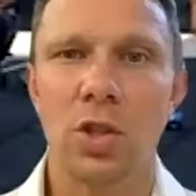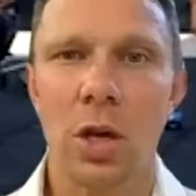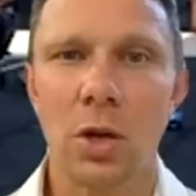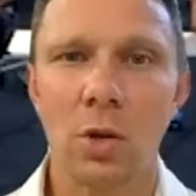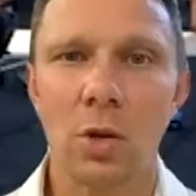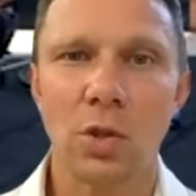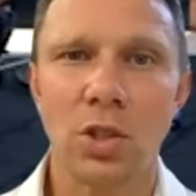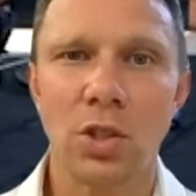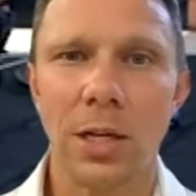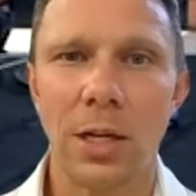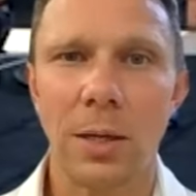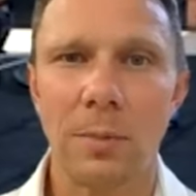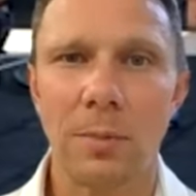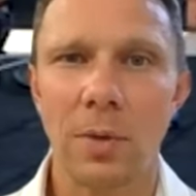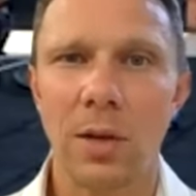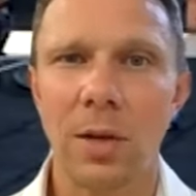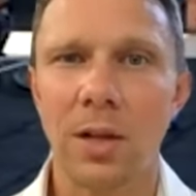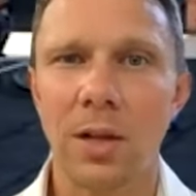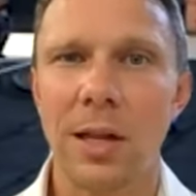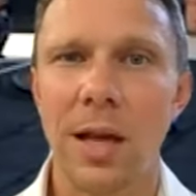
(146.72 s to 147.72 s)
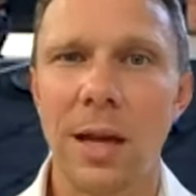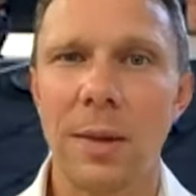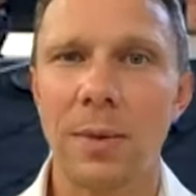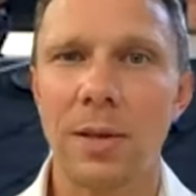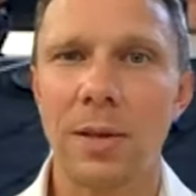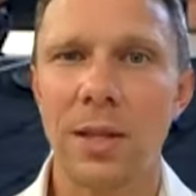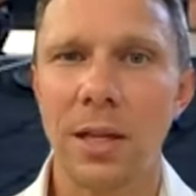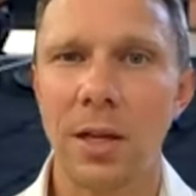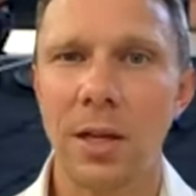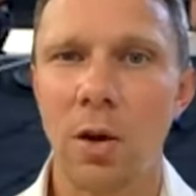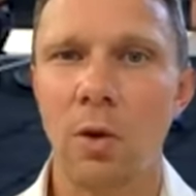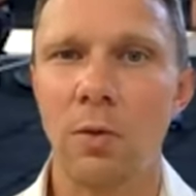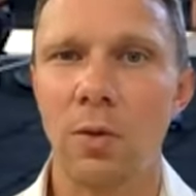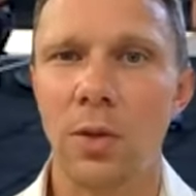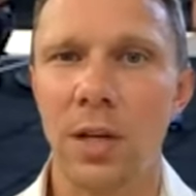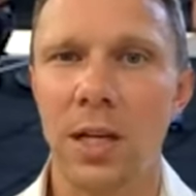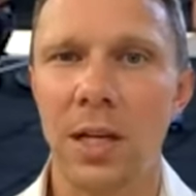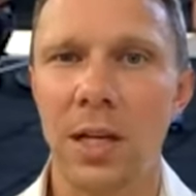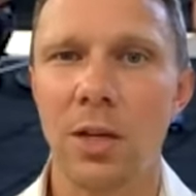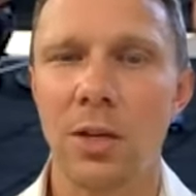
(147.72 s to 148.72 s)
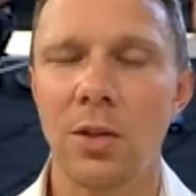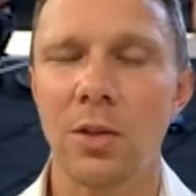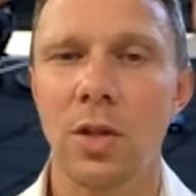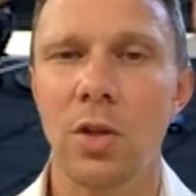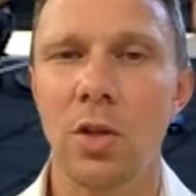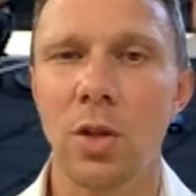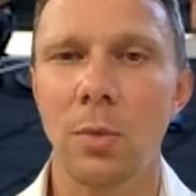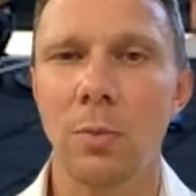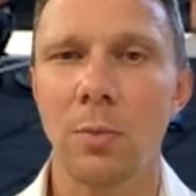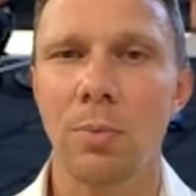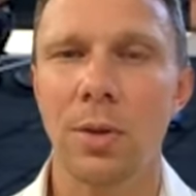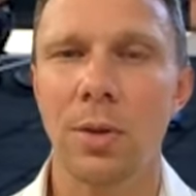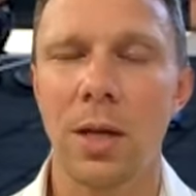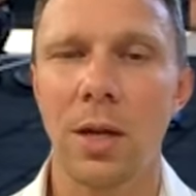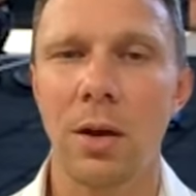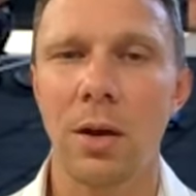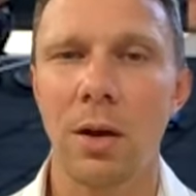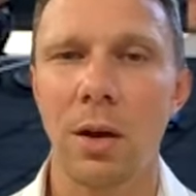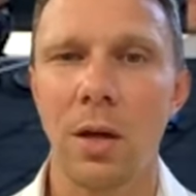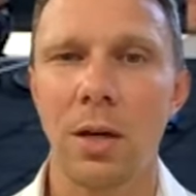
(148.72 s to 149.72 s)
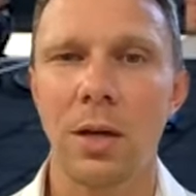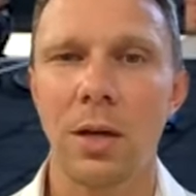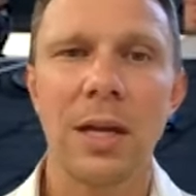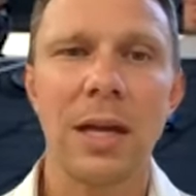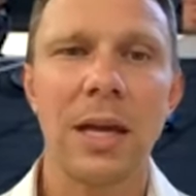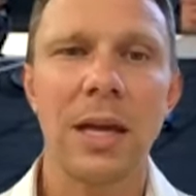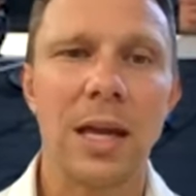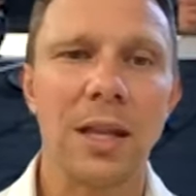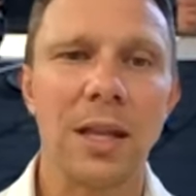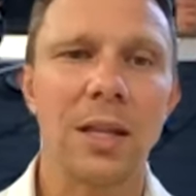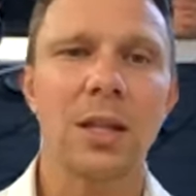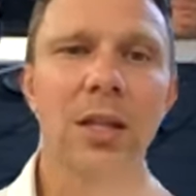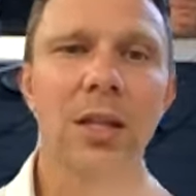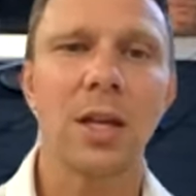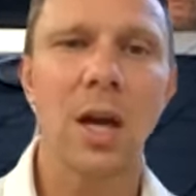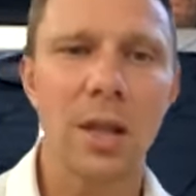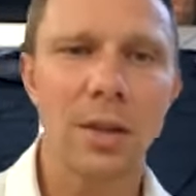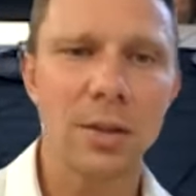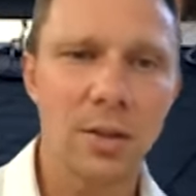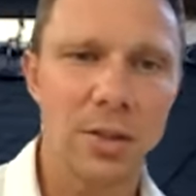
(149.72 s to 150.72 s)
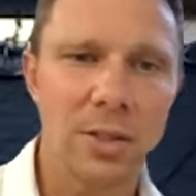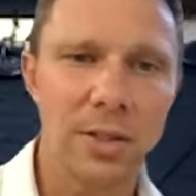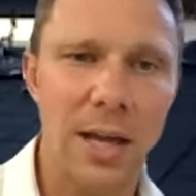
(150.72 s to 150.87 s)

jungle gym climbing thing over here that you can play on. And then the other